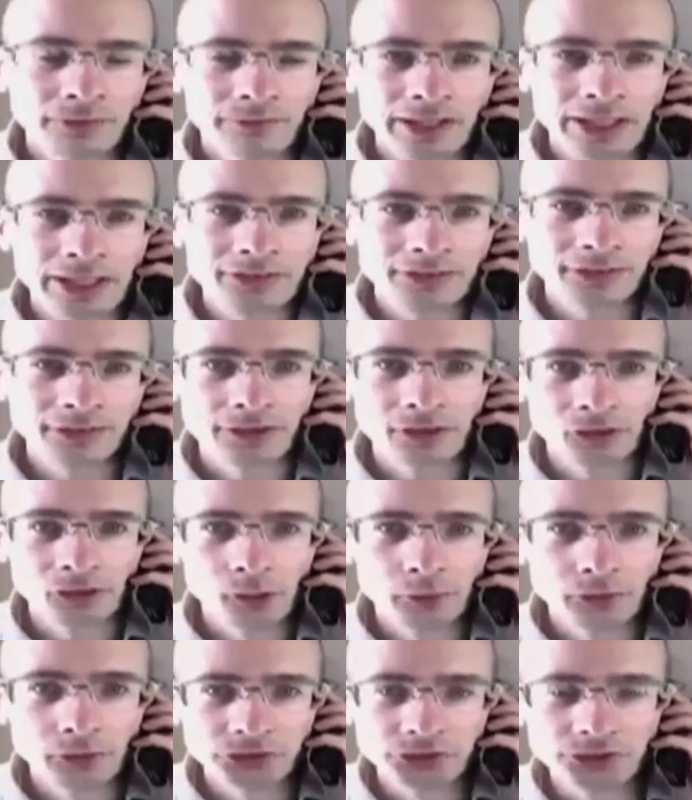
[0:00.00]
pervades
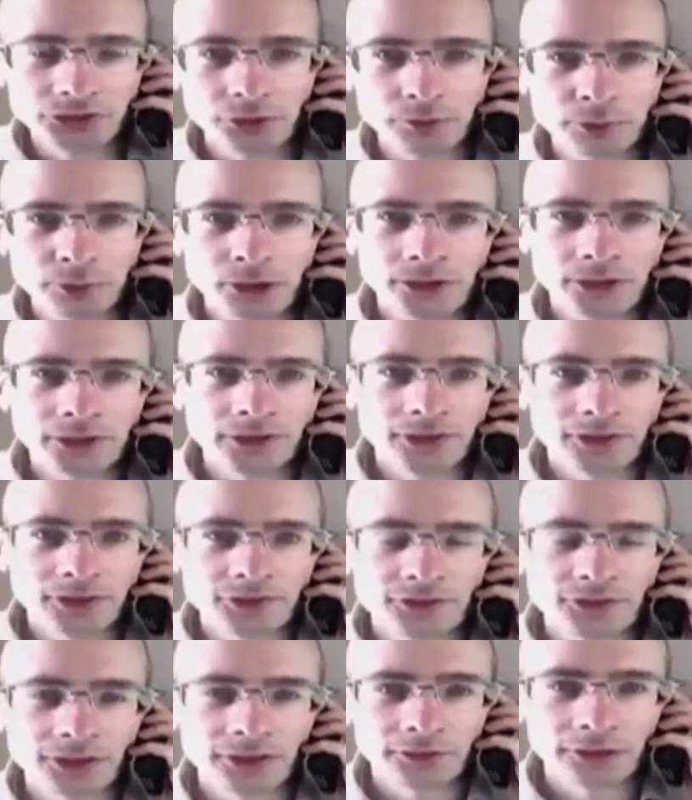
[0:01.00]
global
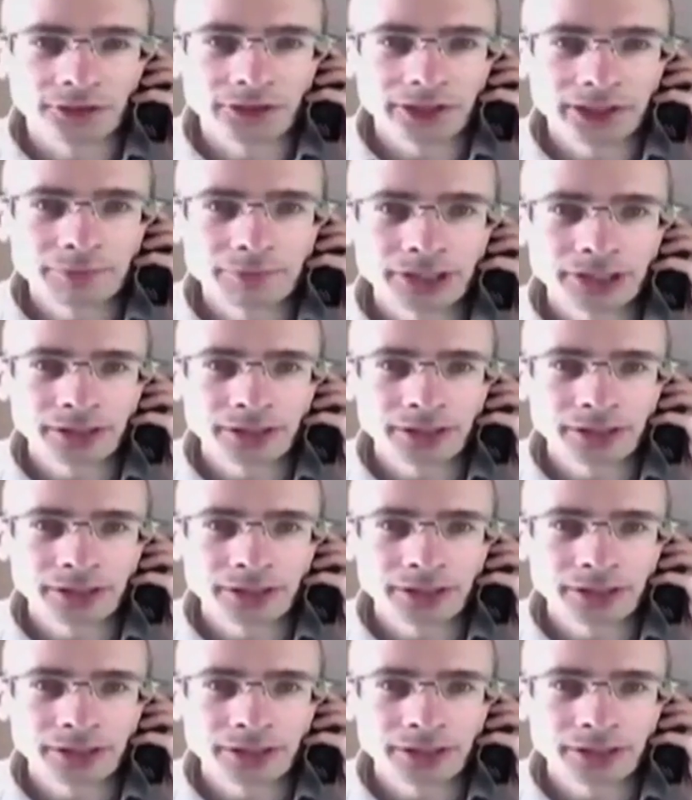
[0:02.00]
geopolitics generally,